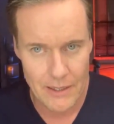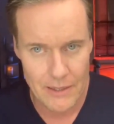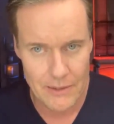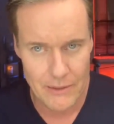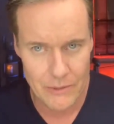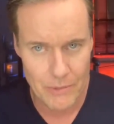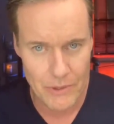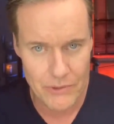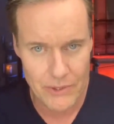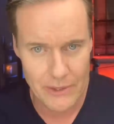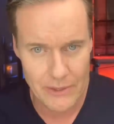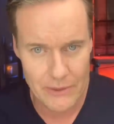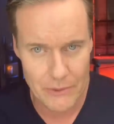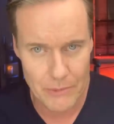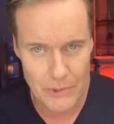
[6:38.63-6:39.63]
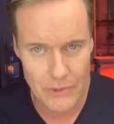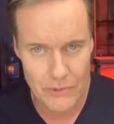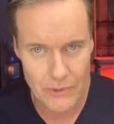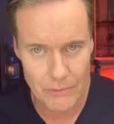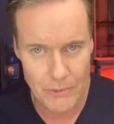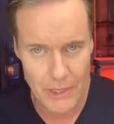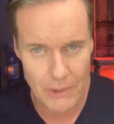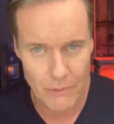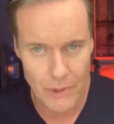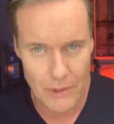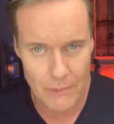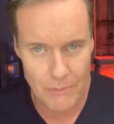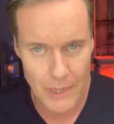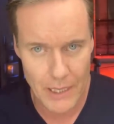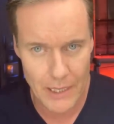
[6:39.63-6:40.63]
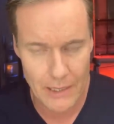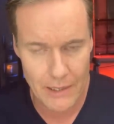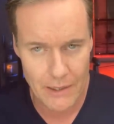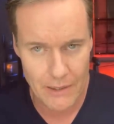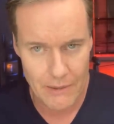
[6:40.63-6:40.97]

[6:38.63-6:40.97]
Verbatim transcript: This person is abusive, but I want him back.